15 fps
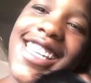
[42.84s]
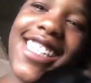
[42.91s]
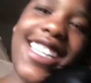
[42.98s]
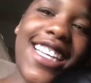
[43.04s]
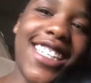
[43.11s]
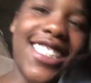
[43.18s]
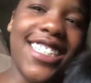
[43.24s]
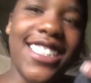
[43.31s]

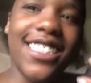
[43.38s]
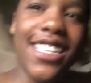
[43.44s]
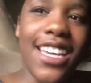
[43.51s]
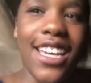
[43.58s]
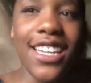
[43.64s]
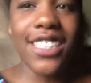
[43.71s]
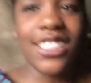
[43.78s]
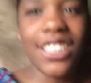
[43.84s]
Yes,
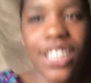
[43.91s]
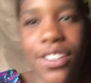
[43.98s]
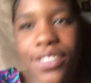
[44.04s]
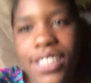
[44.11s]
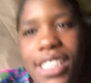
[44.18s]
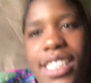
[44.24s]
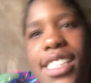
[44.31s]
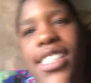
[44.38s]
she
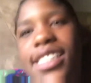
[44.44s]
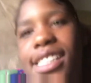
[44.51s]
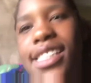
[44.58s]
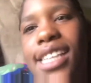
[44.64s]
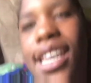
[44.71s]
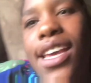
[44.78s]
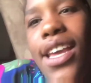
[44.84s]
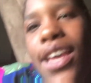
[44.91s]
loves kisses.
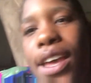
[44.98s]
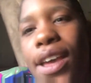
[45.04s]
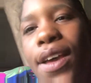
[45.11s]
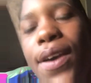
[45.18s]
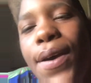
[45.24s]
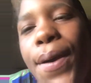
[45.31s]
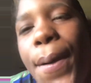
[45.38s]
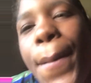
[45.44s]

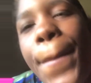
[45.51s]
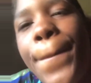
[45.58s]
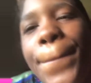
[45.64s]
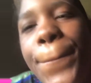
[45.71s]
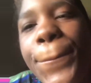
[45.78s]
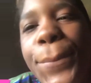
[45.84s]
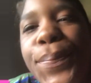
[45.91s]
Um,